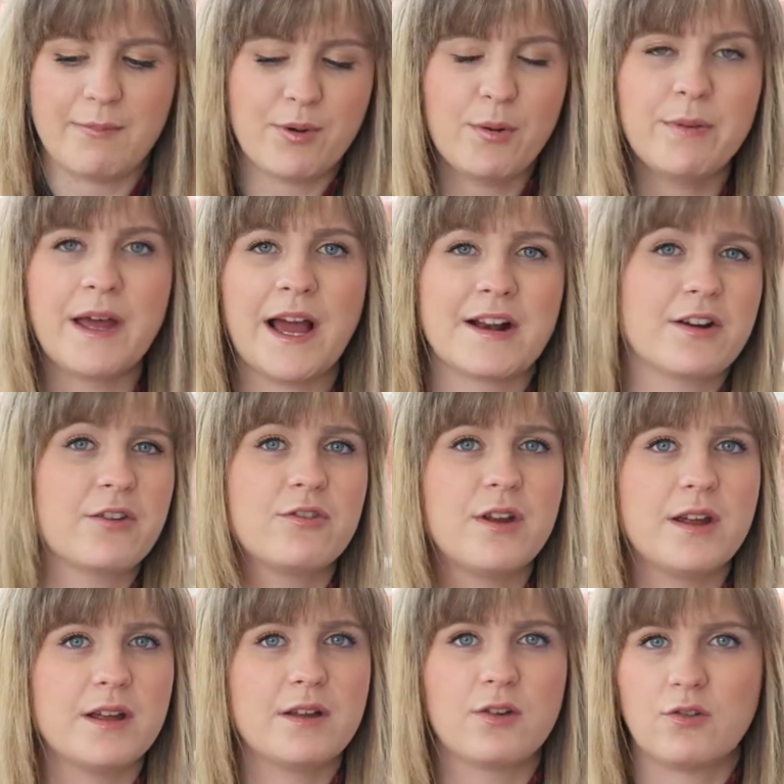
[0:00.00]
probably had a
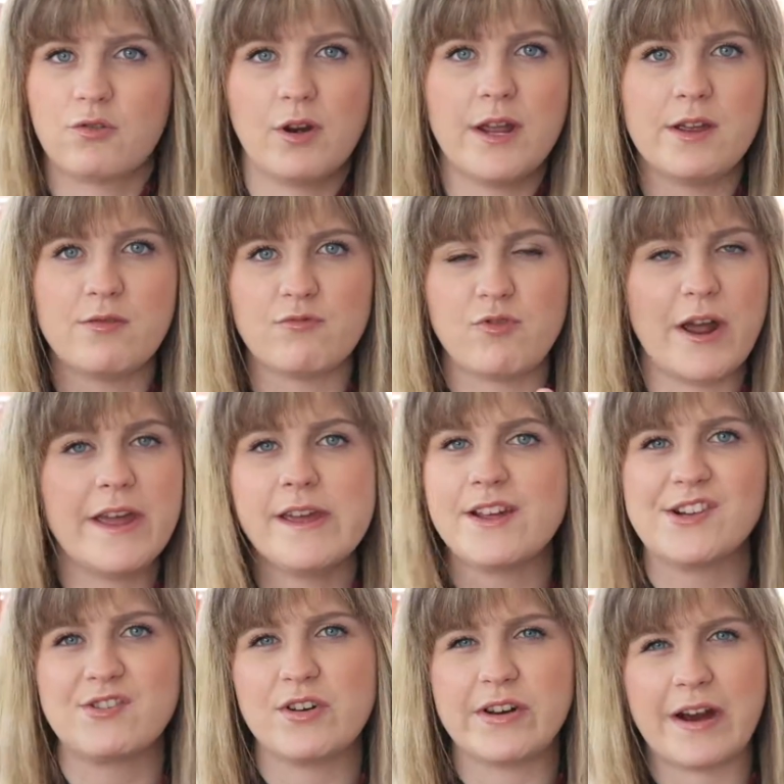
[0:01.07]
great
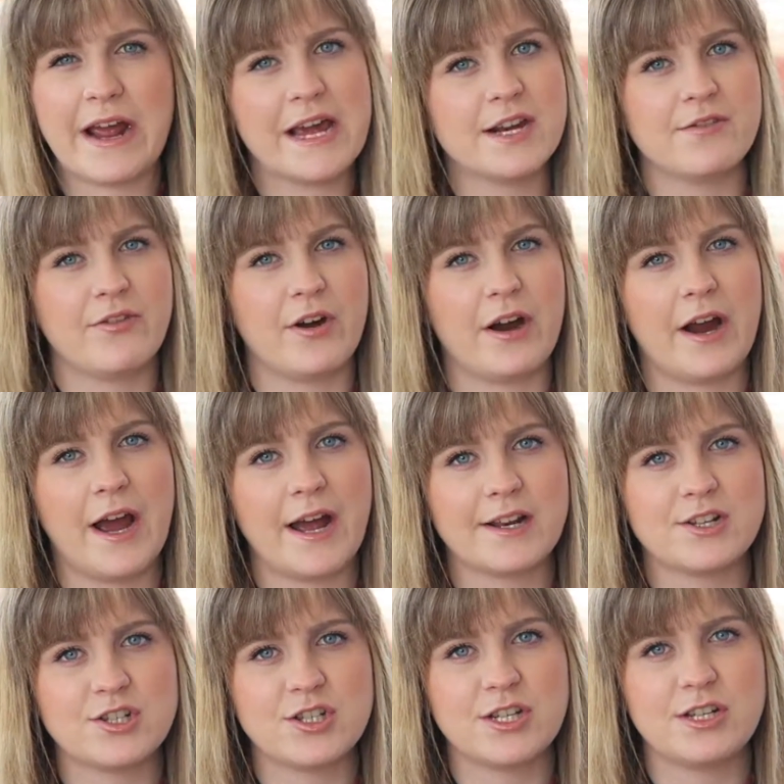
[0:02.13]
writing career ahead of her
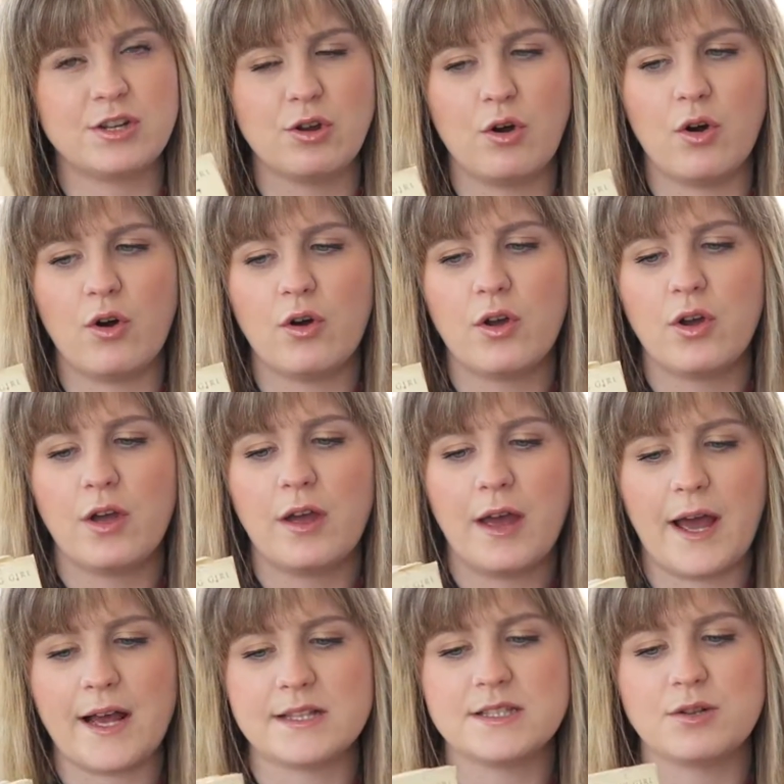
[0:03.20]
had she not
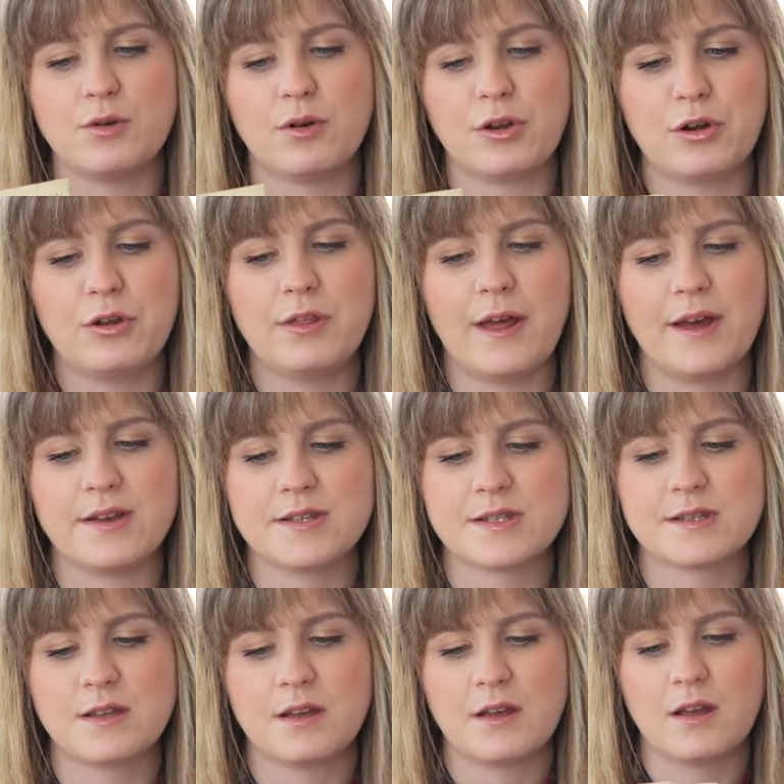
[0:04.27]
had to go through
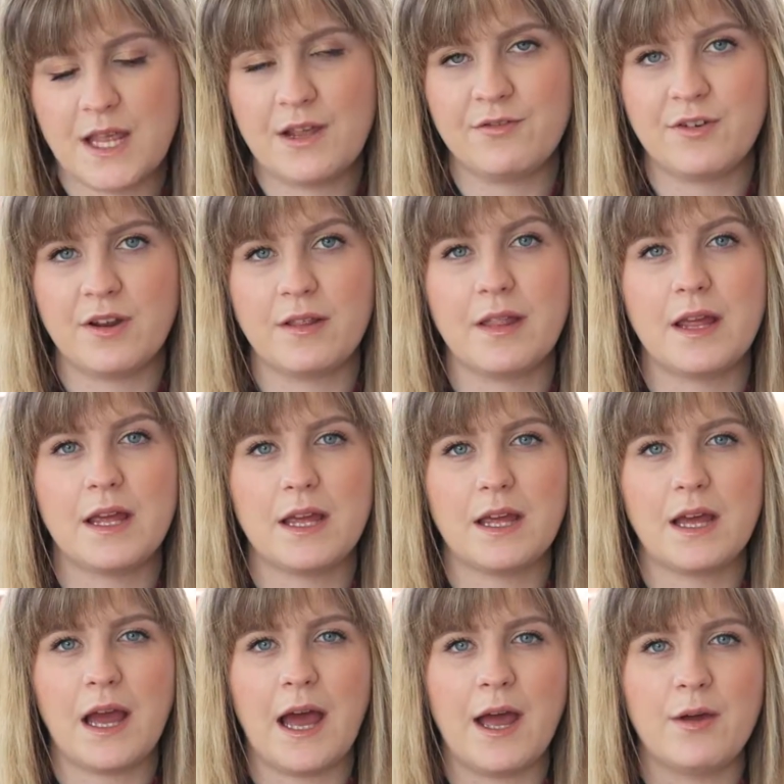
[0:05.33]
this.
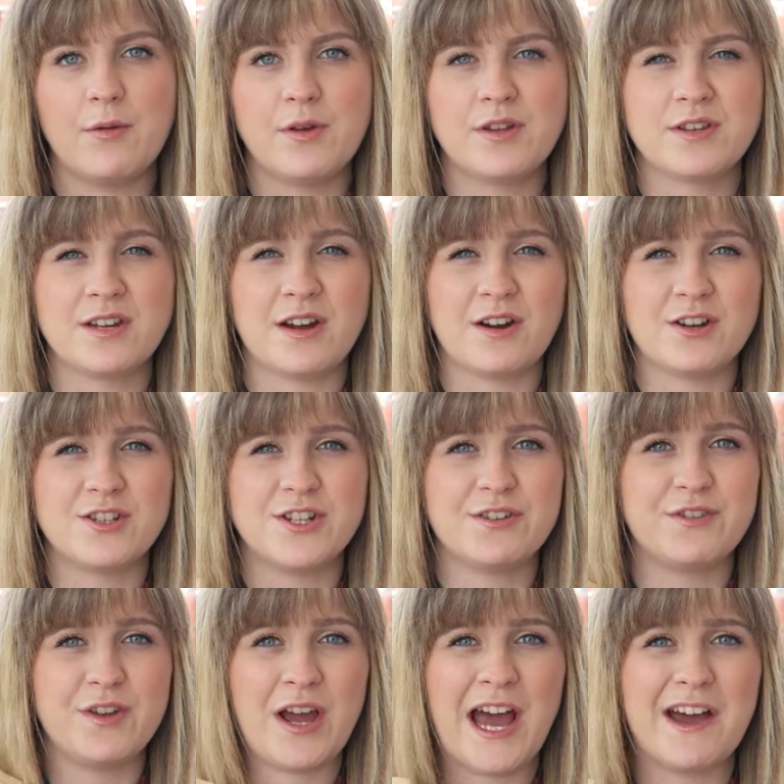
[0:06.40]
Definitely I would urge you,
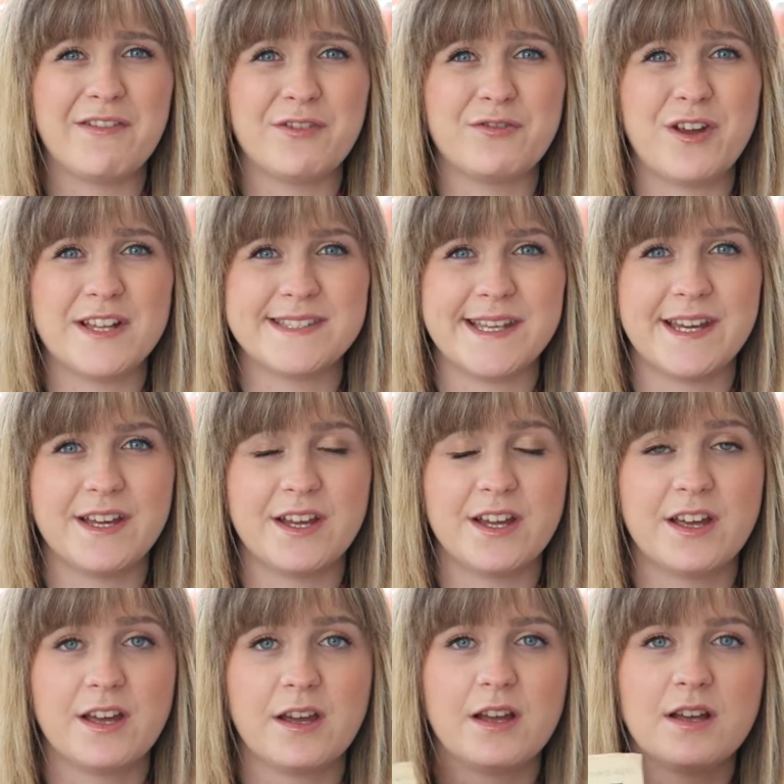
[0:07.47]
if you haven't read
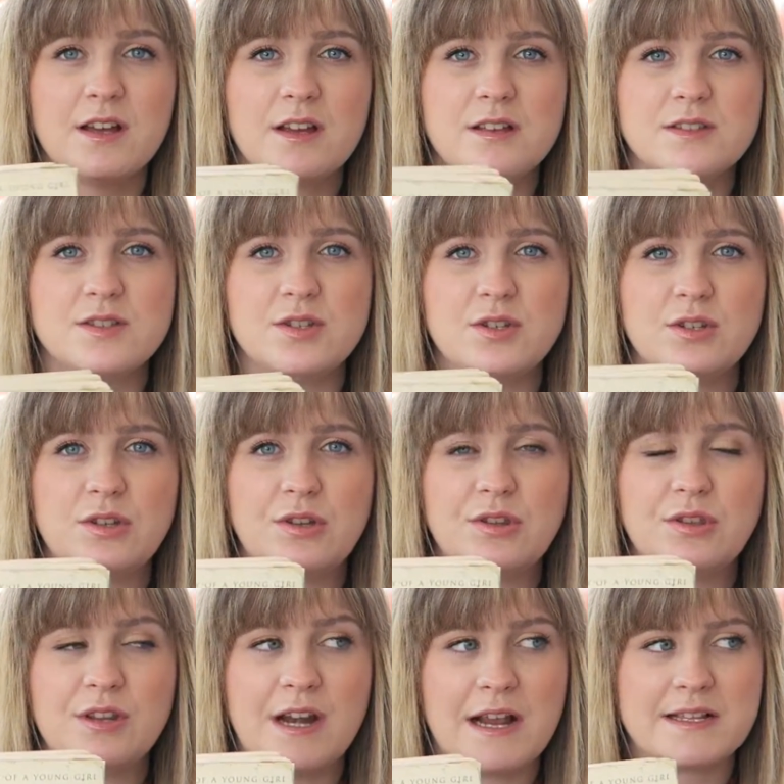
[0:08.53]
it,
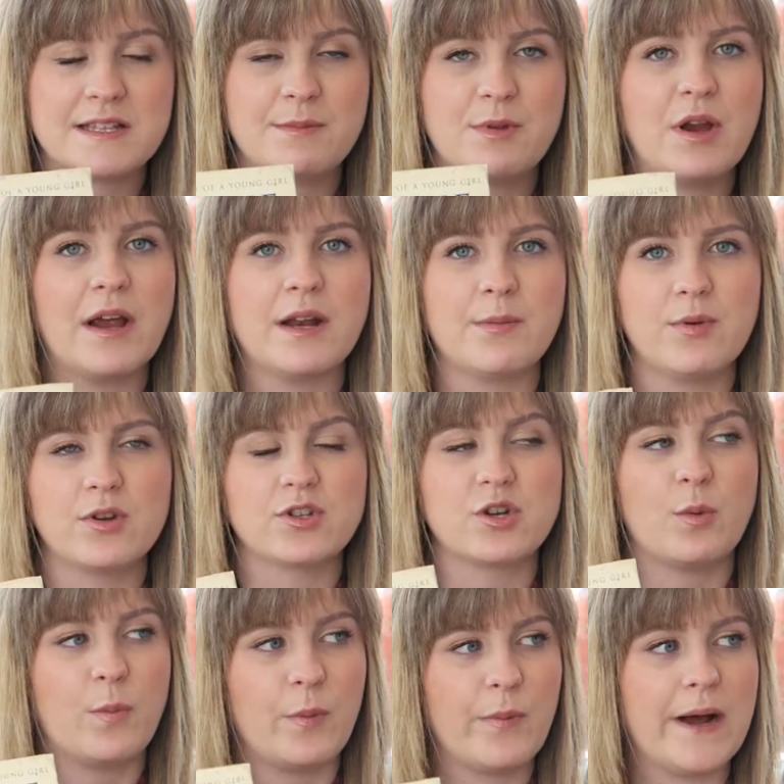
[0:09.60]
to the next time you're in a
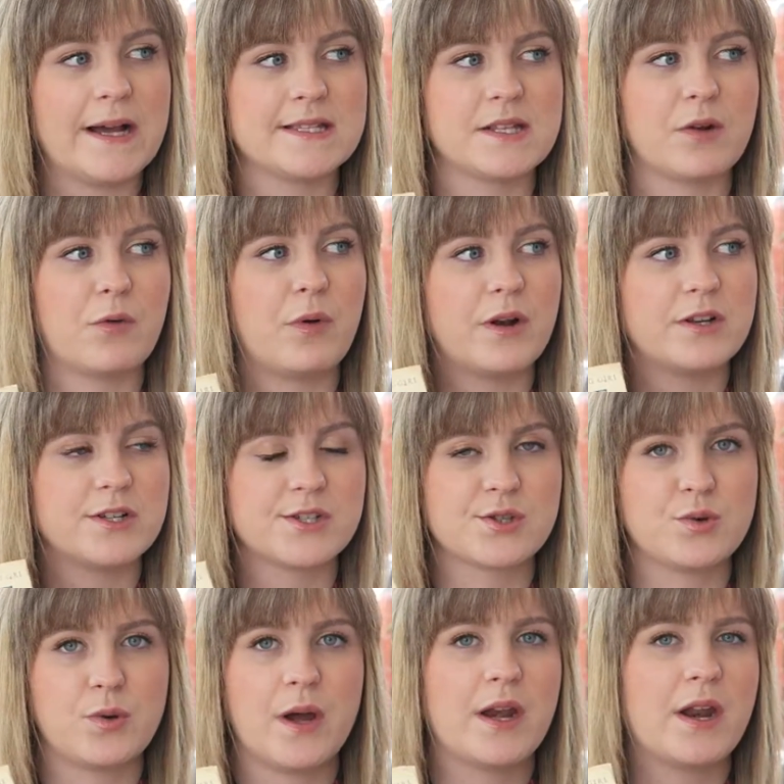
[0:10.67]
bookshop or passing one,
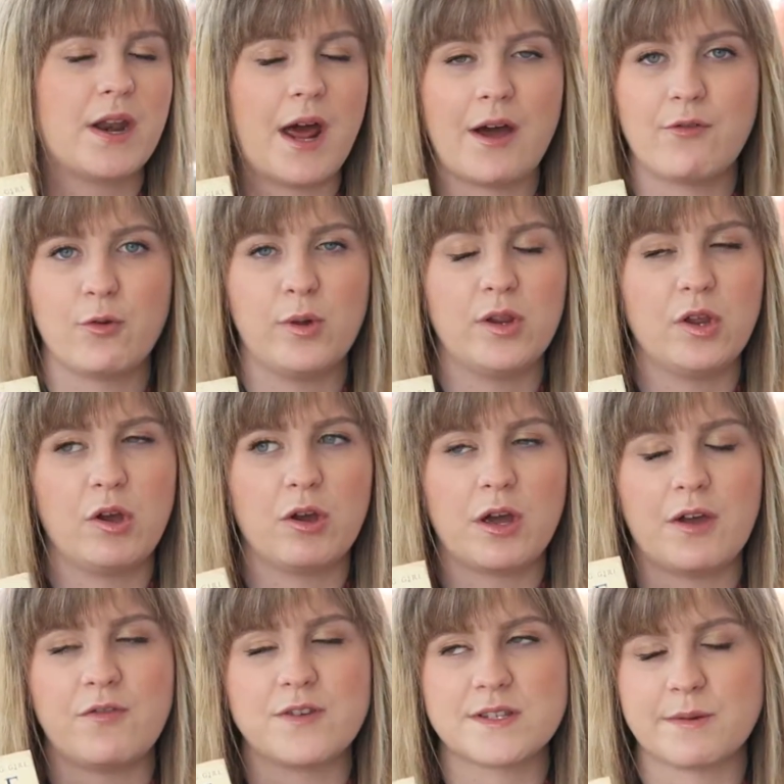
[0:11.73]
just go in and have a wee
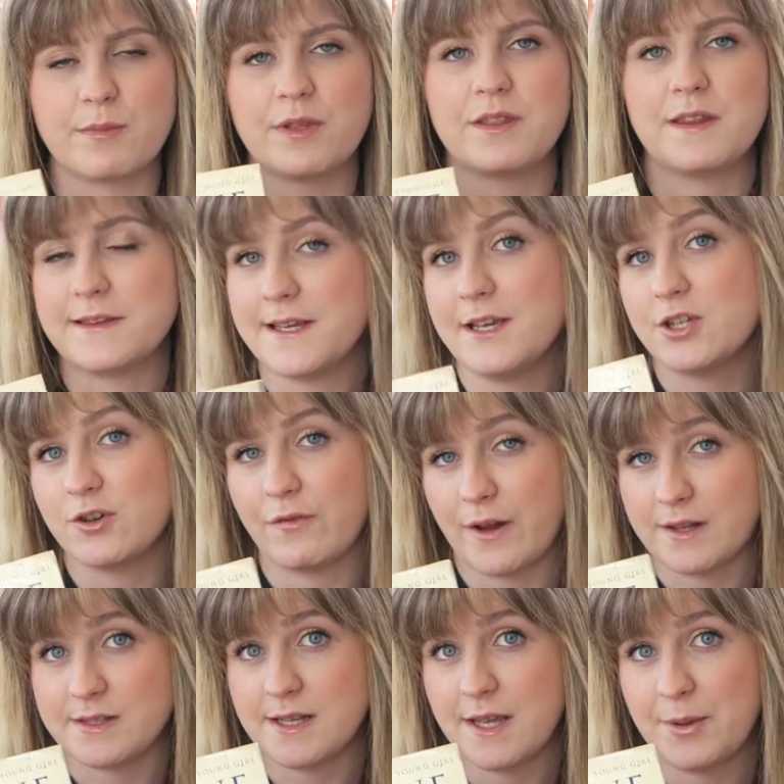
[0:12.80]
look if it's something that takes your
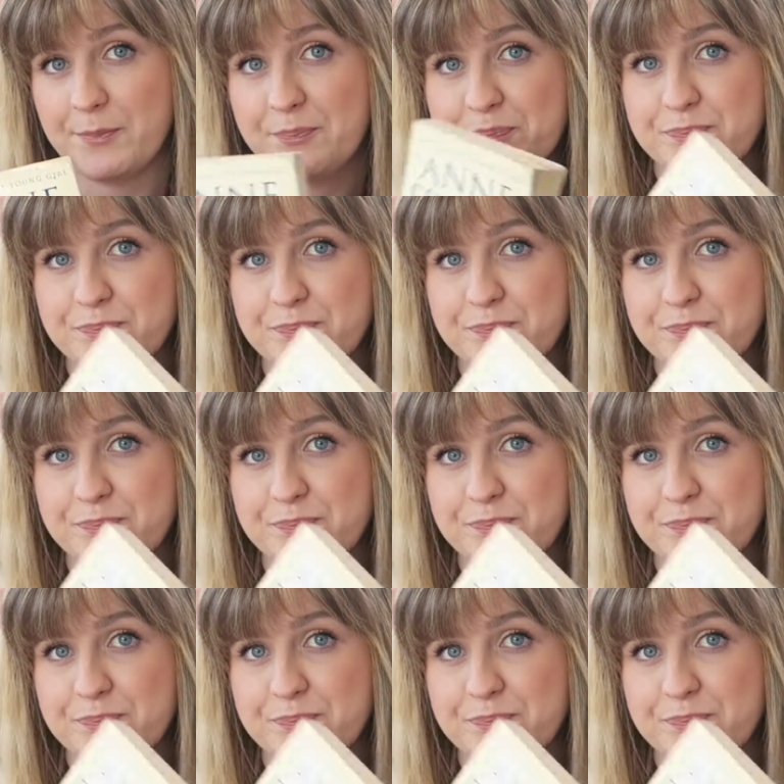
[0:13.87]
fancy.